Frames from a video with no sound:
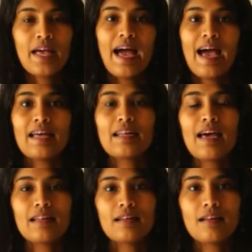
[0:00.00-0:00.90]
and
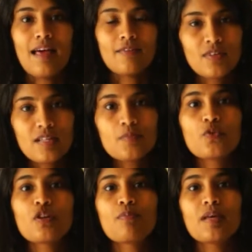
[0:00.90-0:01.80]
an envelope
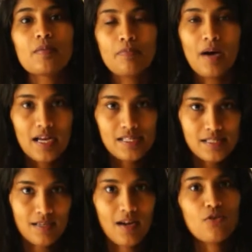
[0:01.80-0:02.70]
will be passed
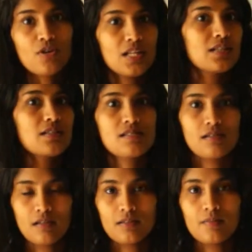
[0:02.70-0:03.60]
around in the
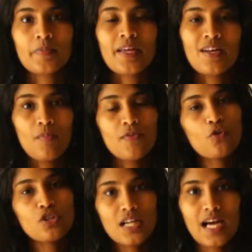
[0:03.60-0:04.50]
circle. Now
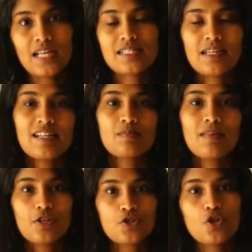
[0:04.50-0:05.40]
before the class starts,
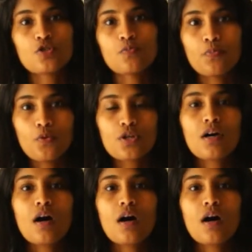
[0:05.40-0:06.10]
make sure to put